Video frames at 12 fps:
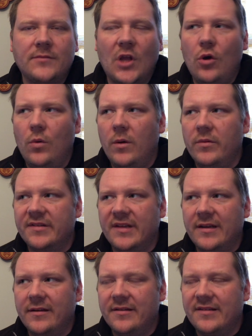what was I
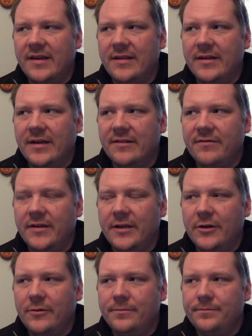going to say in the next
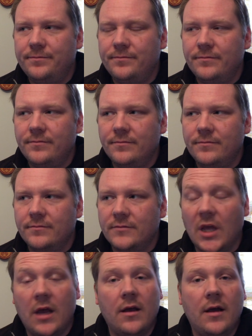video?
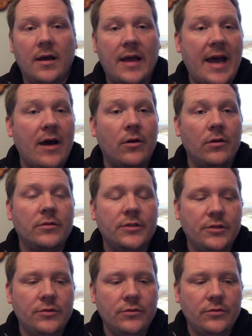How
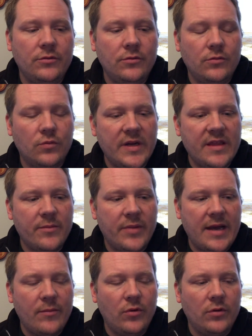to read the
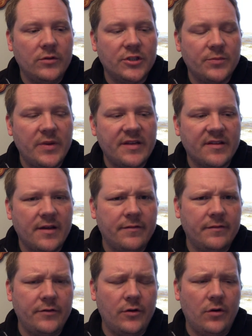Bible just based off
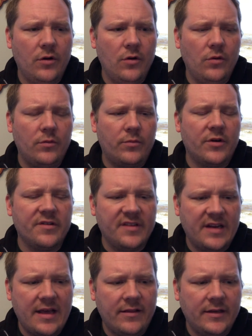of your own
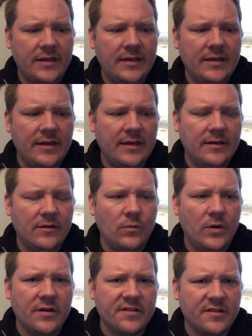personality and
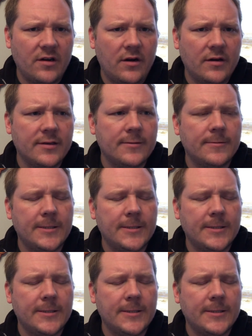where to start,